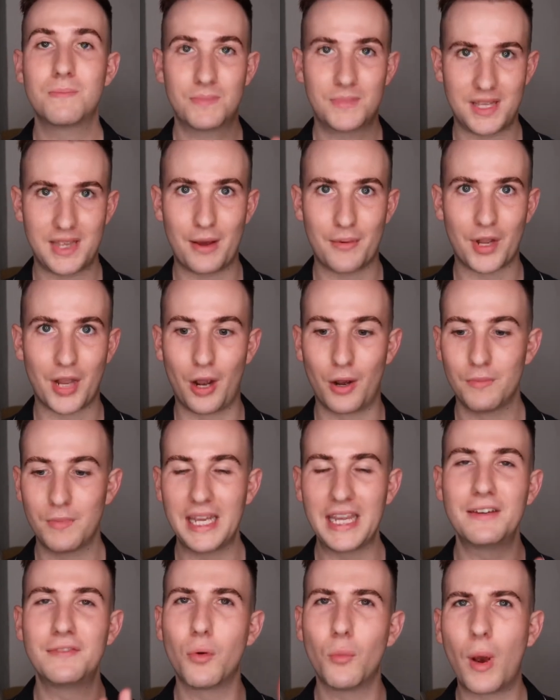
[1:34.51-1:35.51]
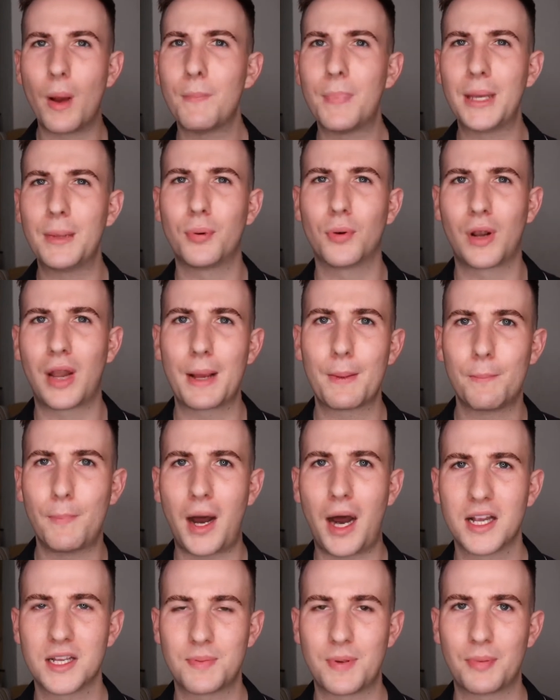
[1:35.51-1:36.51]
So there we go. Even when people like
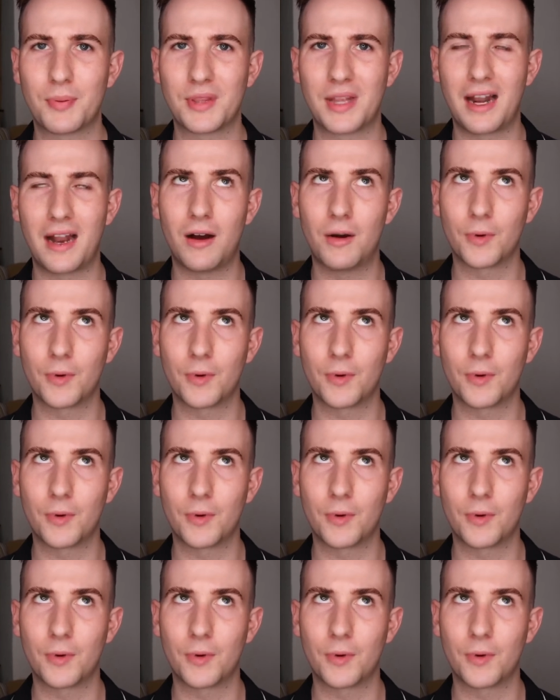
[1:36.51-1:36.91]
pass people and they're like,